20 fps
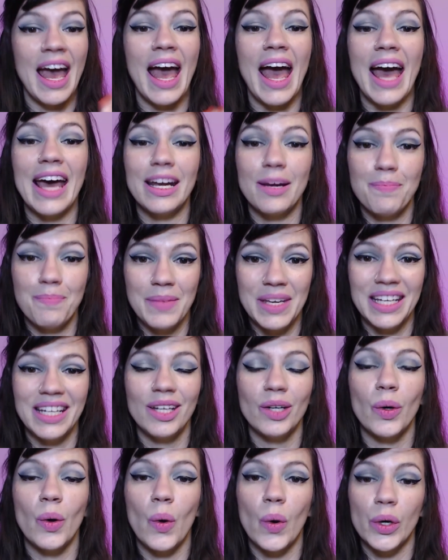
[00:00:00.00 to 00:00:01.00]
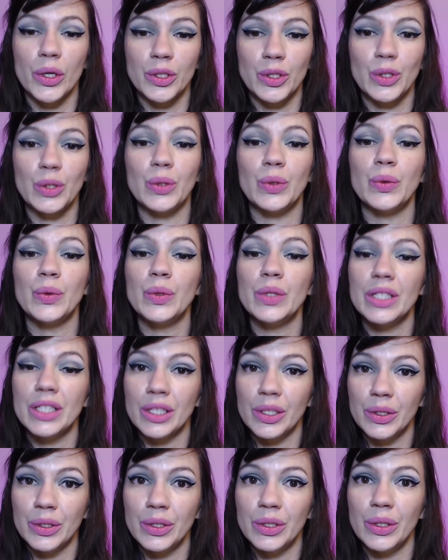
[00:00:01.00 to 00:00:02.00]
At a minute or 2
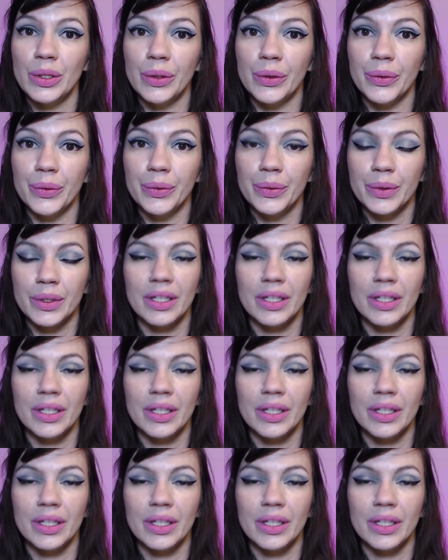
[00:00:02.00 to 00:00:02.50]
till 2.